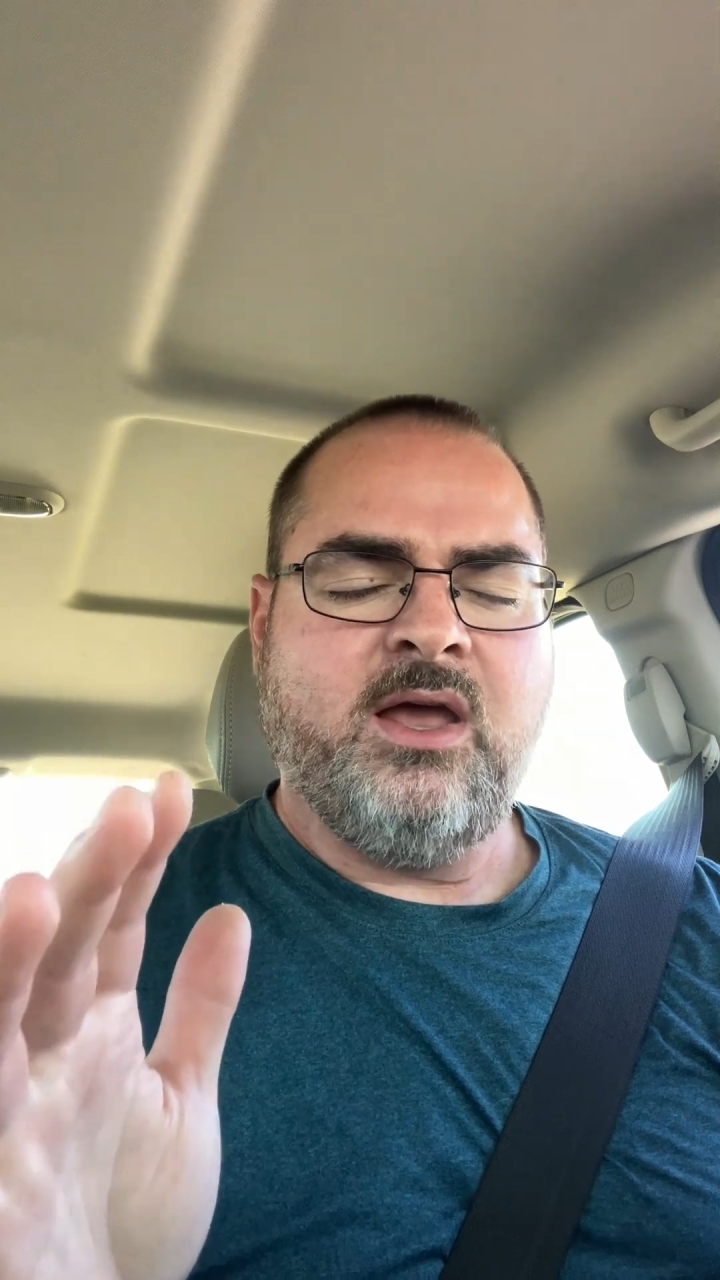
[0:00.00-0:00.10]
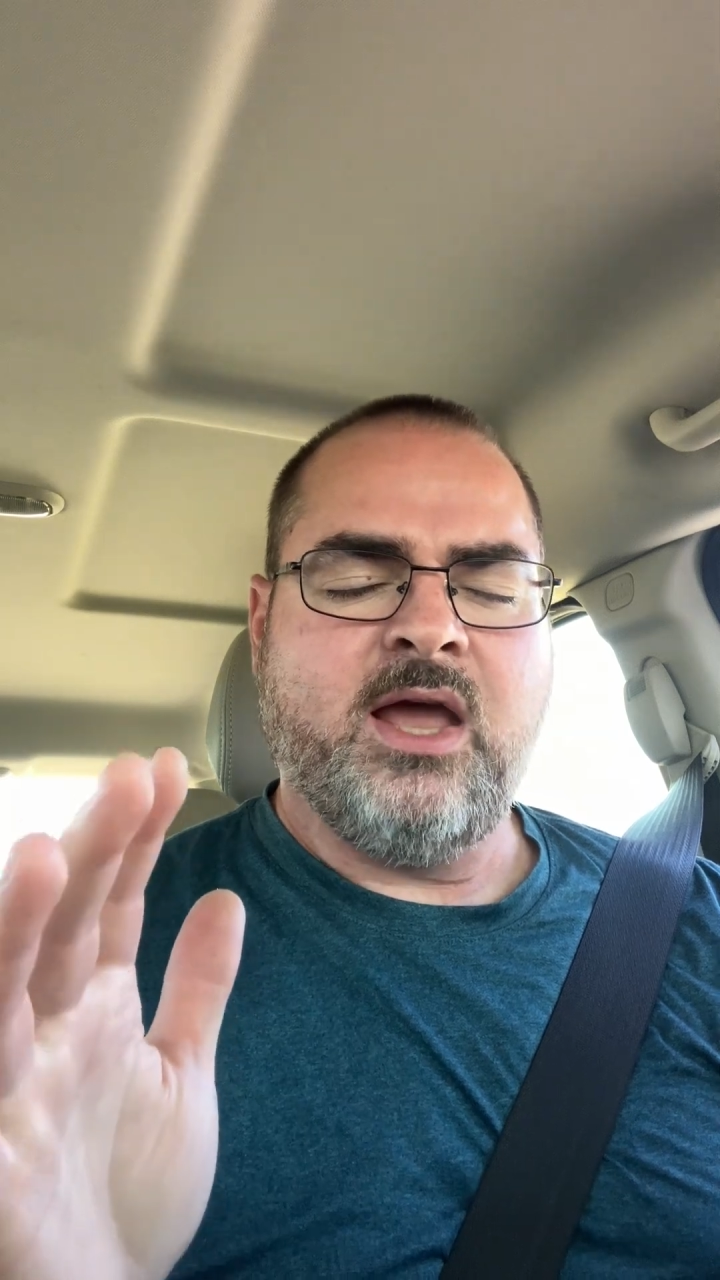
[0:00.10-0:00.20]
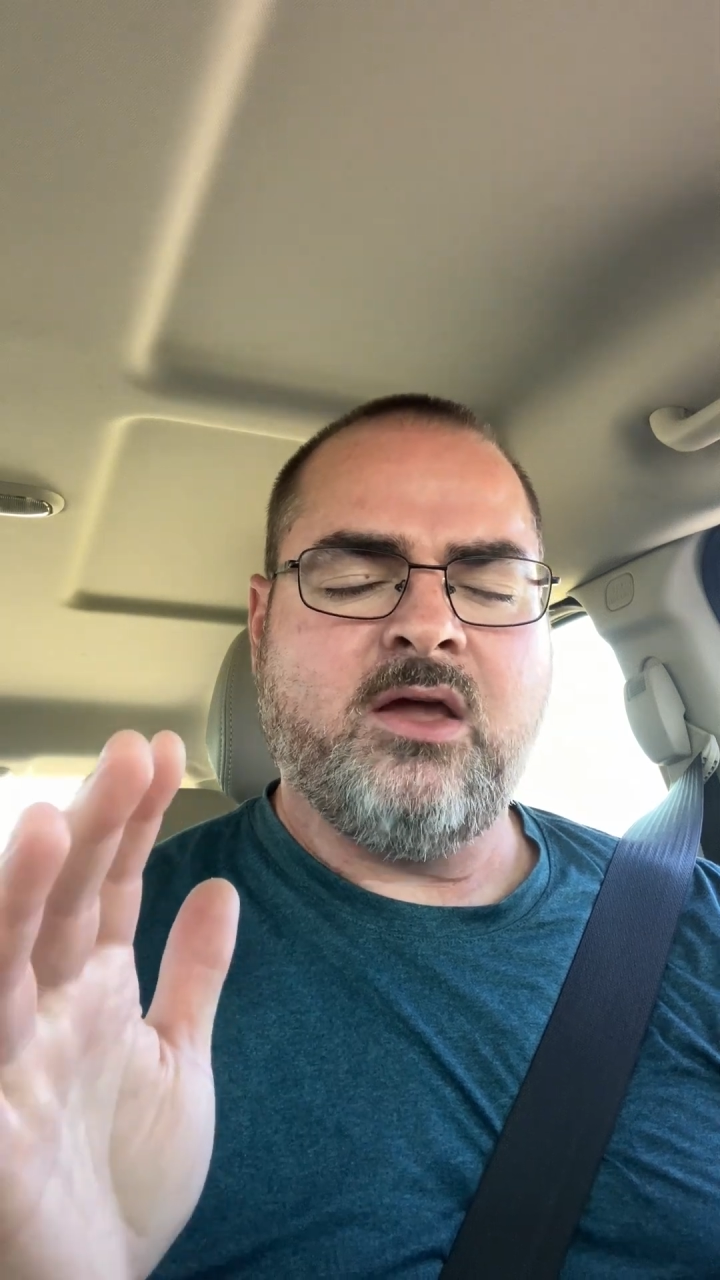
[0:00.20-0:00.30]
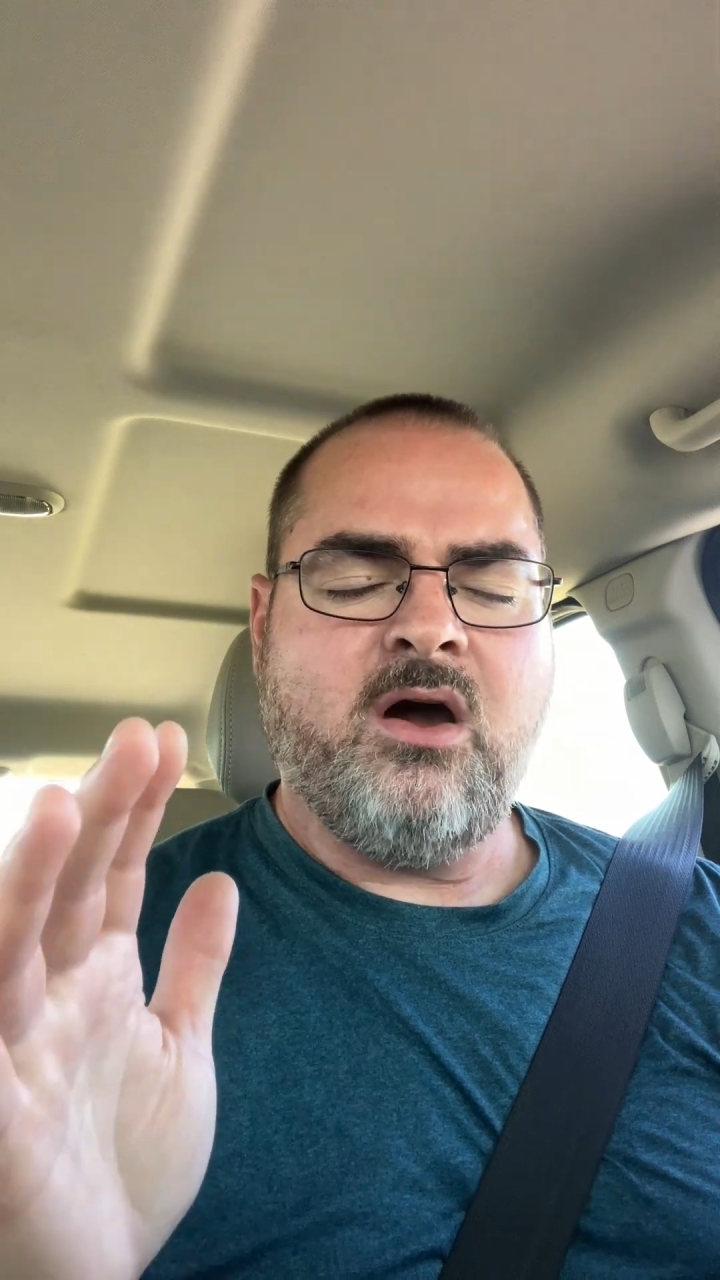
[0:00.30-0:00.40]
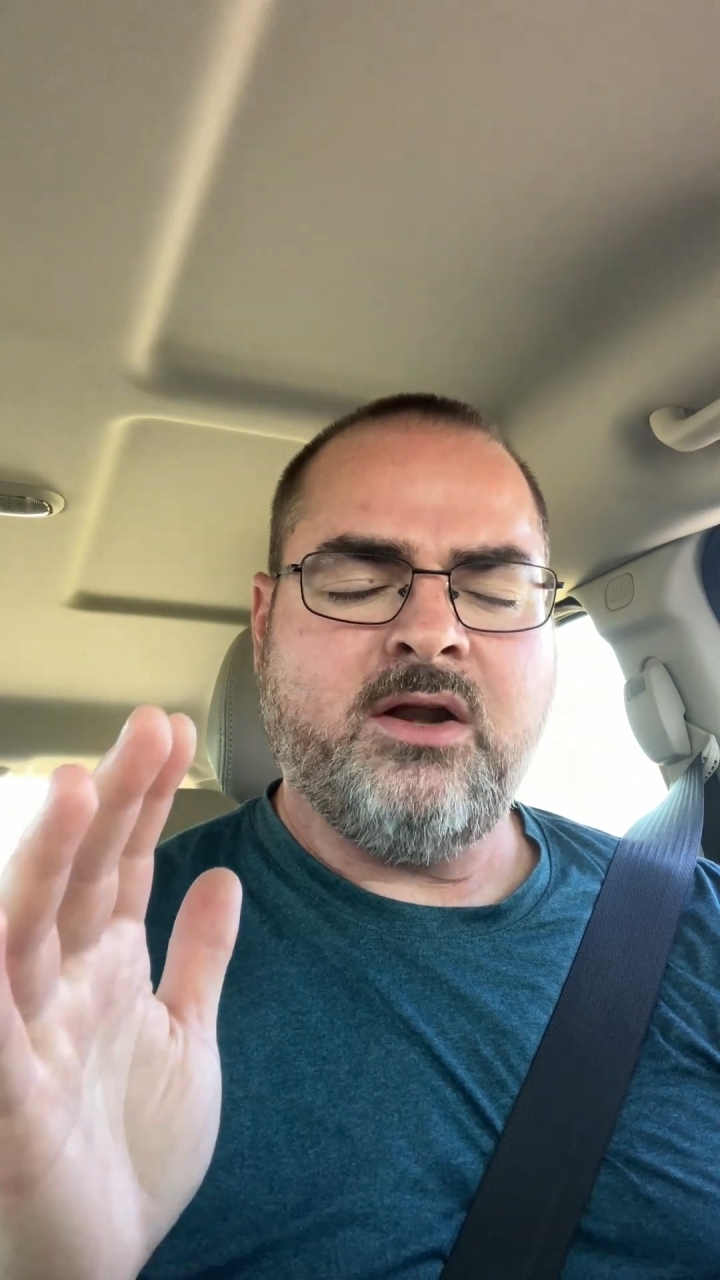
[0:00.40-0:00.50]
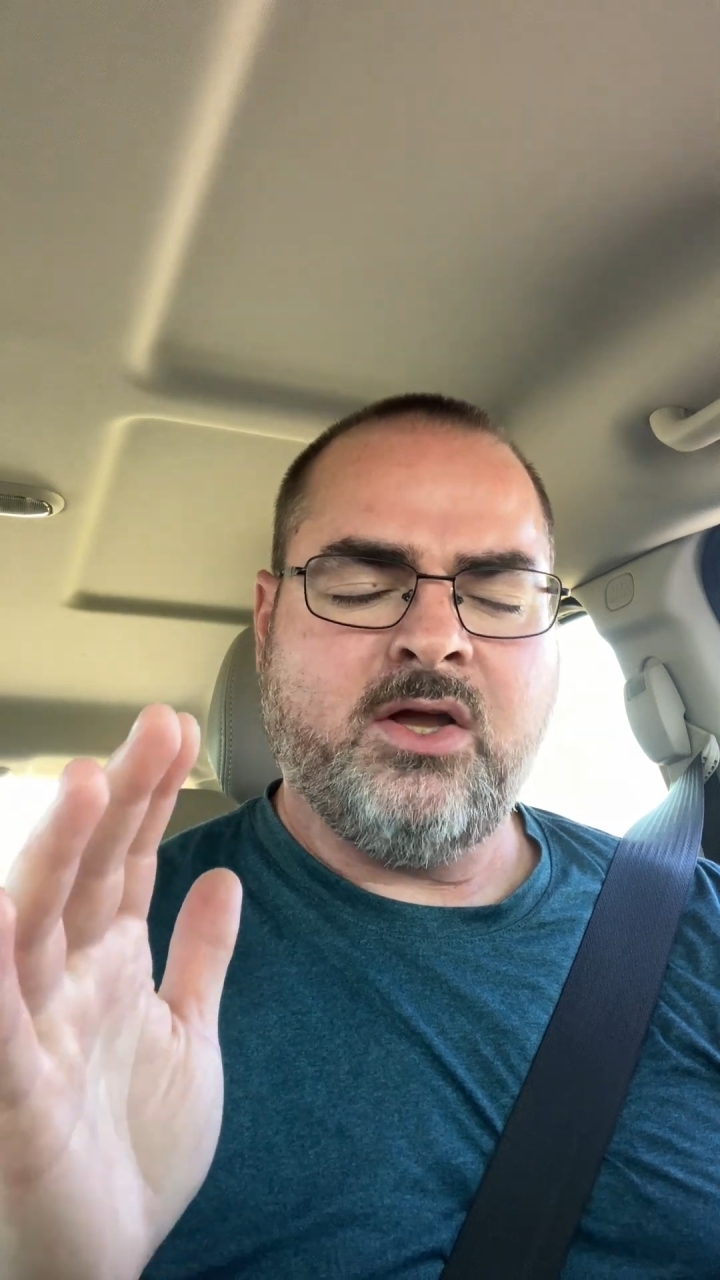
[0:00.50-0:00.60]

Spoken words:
and God